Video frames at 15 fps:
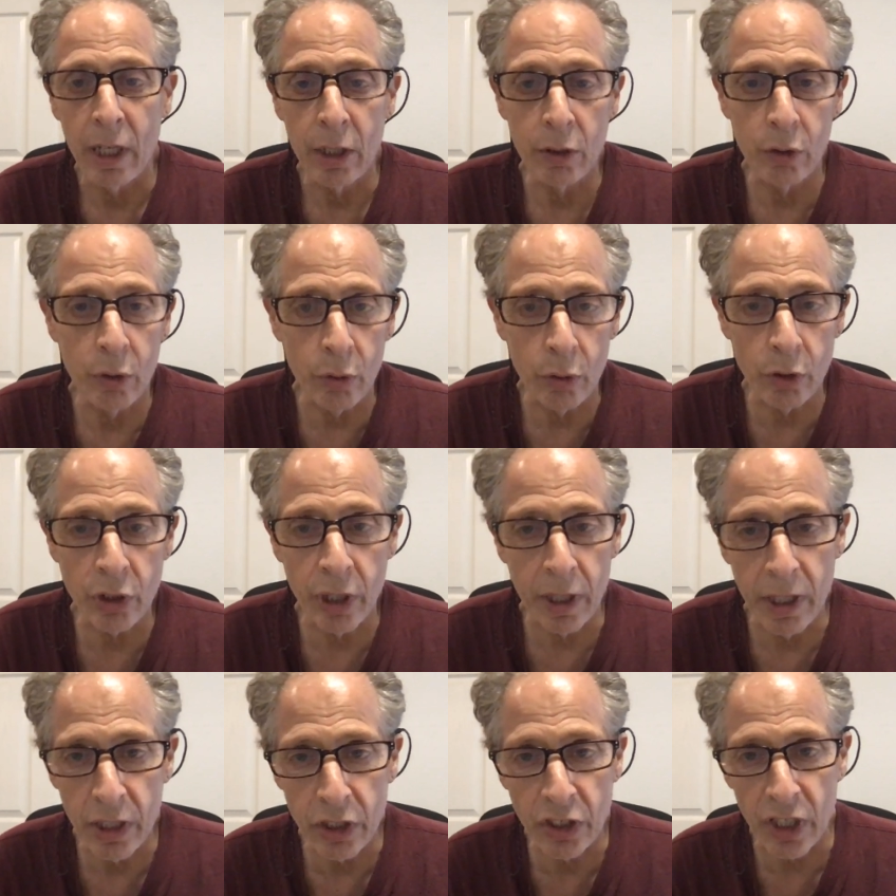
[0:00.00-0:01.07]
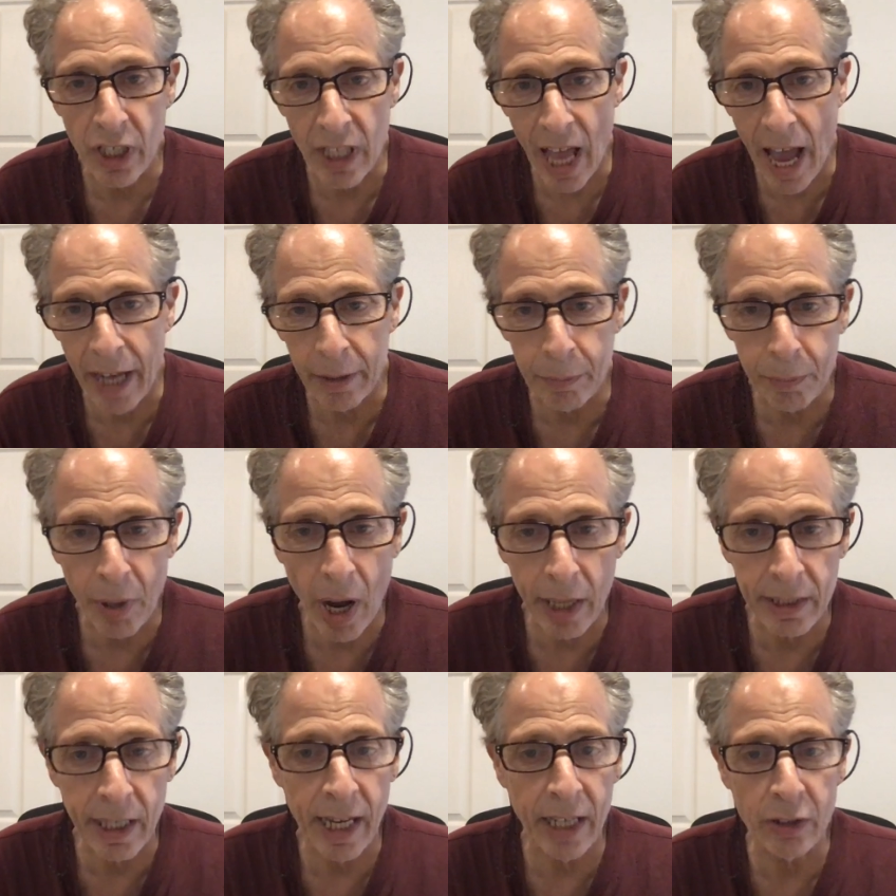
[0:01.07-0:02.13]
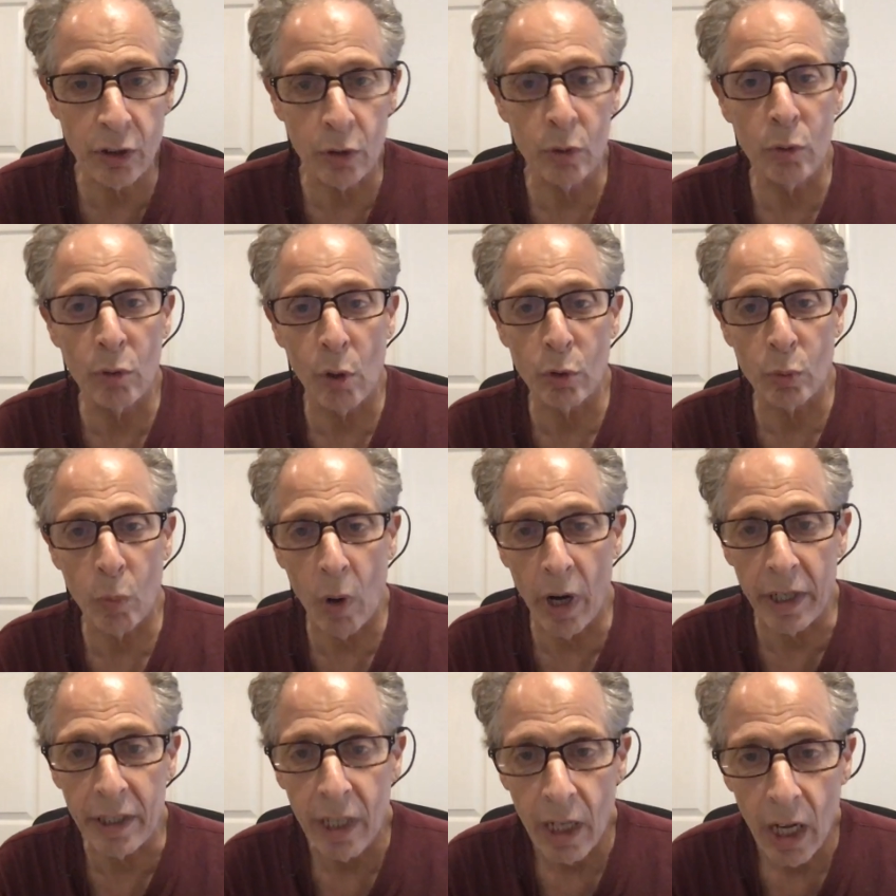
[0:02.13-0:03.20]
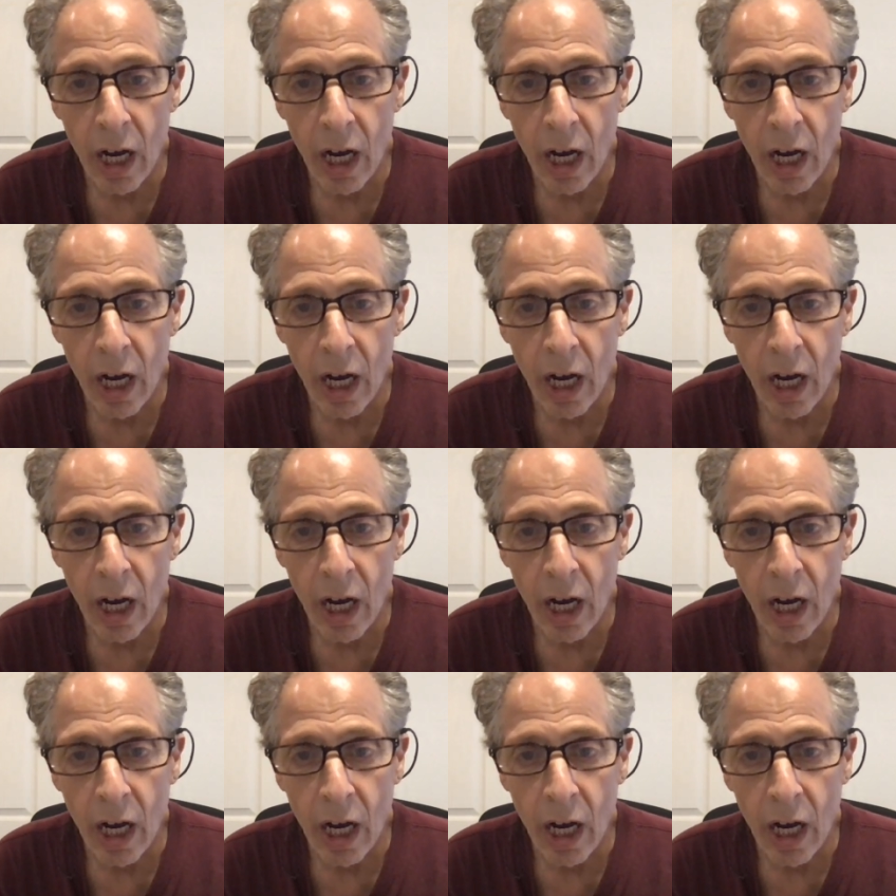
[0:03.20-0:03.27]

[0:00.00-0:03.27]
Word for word: news and this and that and podcasts and who knows what,